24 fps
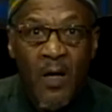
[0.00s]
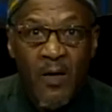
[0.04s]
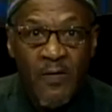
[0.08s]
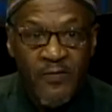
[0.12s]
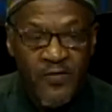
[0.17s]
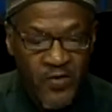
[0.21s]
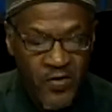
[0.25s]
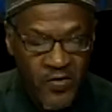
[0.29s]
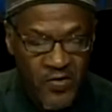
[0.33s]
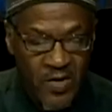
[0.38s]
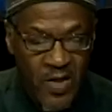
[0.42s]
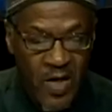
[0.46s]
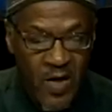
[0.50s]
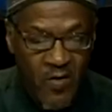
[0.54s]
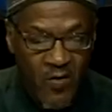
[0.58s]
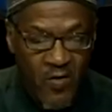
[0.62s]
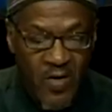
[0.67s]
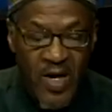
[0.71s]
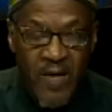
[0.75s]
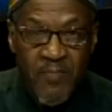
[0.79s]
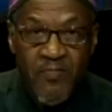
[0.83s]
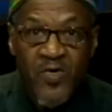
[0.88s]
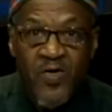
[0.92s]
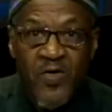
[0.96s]
just
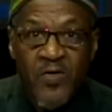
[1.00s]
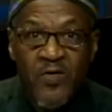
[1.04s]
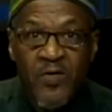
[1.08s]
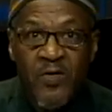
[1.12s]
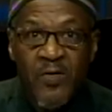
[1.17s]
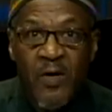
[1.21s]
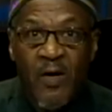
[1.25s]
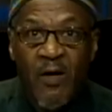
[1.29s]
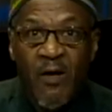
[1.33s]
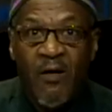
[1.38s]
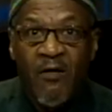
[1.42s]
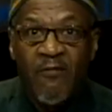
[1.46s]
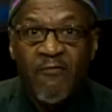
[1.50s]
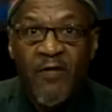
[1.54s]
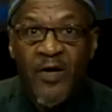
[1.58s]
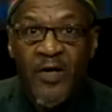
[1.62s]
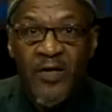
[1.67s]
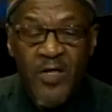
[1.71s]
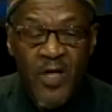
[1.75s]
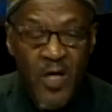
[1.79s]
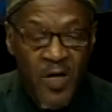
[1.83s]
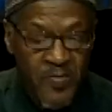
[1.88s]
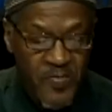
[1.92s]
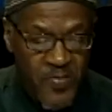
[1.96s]
outright murder of our
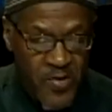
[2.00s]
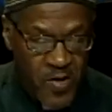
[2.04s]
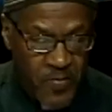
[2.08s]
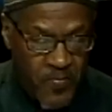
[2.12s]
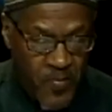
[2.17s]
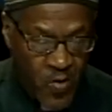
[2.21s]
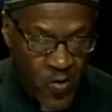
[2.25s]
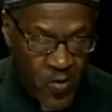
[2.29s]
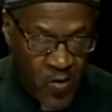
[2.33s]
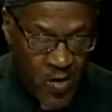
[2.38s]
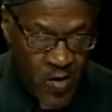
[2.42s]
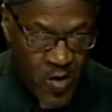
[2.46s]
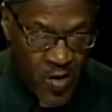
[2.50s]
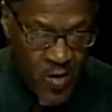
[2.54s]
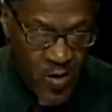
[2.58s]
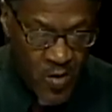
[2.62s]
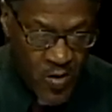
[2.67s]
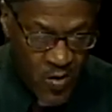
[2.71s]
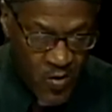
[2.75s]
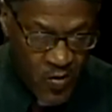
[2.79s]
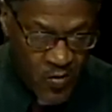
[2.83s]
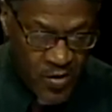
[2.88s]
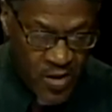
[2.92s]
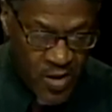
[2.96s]
young people.
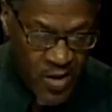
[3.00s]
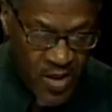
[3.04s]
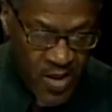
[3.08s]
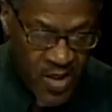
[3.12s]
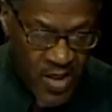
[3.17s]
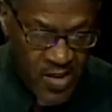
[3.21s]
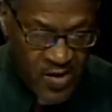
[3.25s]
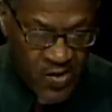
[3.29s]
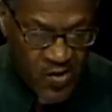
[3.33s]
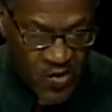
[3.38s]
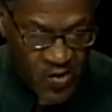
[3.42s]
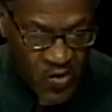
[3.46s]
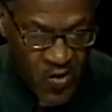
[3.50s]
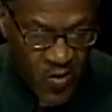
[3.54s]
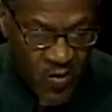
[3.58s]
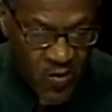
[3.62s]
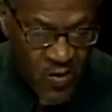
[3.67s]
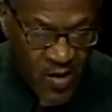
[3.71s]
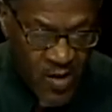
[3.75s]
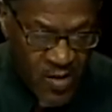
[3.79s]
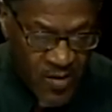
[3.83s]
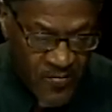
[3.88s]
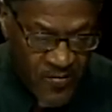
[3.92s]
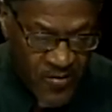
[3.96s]
Okay, so
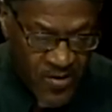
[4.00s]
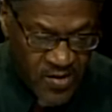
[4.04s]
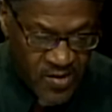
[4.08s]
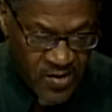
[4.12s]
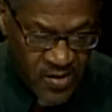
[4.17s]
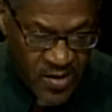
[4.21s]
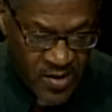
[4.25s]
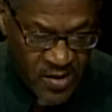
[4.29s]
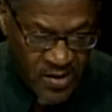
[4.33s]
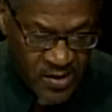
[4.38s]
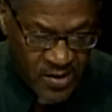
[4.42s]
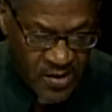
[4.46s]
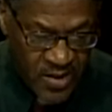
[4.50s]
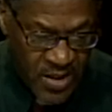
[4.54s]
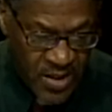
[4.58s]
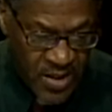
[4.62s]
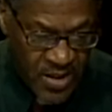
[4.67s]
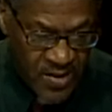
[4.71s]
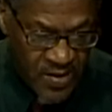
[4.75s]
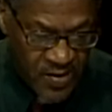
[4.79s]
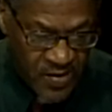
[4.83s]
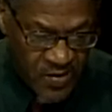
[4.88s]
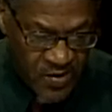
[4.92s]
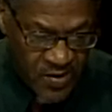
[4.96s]
the president
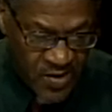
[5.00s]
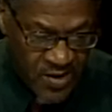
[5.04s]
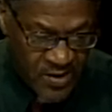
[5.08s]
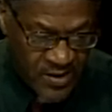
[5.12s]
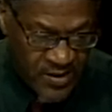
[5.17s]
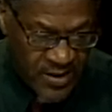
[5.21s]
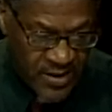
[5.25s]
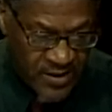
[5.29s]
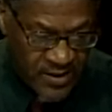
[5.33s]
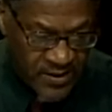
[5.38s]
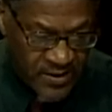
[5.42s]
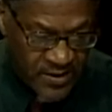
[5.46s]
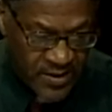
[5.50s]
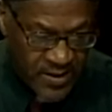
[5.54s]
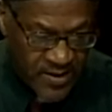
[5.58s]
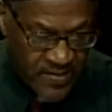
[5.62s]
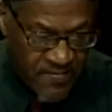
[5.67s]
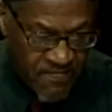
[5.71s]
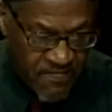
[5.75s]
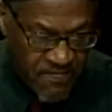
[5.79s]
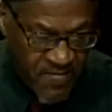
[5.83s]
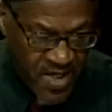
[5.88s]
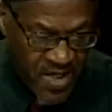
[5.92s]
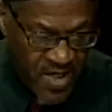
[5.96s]
he said that the
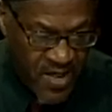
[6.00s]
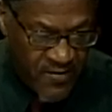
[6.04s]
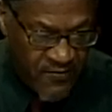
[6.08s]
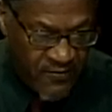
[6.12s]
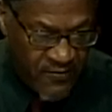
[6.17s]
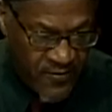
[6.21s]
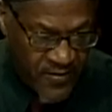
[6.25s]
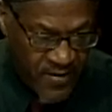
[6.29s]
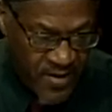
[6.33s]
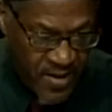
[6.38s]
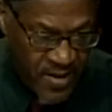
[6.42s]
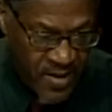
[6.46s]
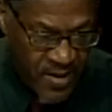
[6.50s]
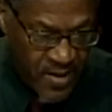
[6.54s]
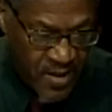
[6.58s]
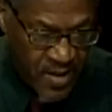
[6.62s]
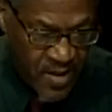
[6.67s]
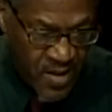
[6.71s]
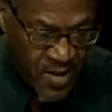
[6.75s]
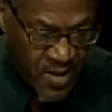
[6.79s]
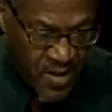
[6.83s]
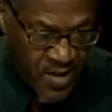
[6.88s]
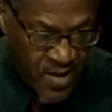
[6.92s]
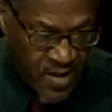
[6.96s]
main thing
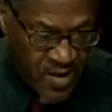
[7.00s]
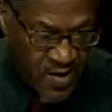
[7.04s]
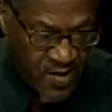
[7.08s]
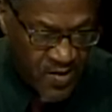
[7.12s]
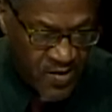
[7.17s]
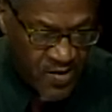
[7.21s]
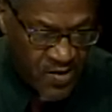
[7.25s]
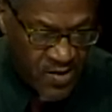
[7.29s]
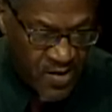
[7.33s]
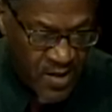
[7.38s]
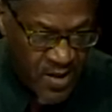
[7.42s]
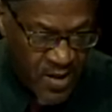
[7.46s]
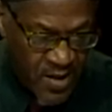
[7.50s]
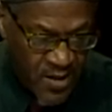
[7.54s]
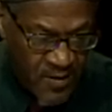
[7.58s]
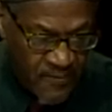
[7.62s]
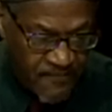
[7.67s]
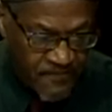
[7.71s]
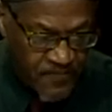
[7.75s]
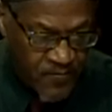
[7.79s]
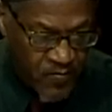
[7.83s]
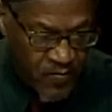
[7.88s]
is to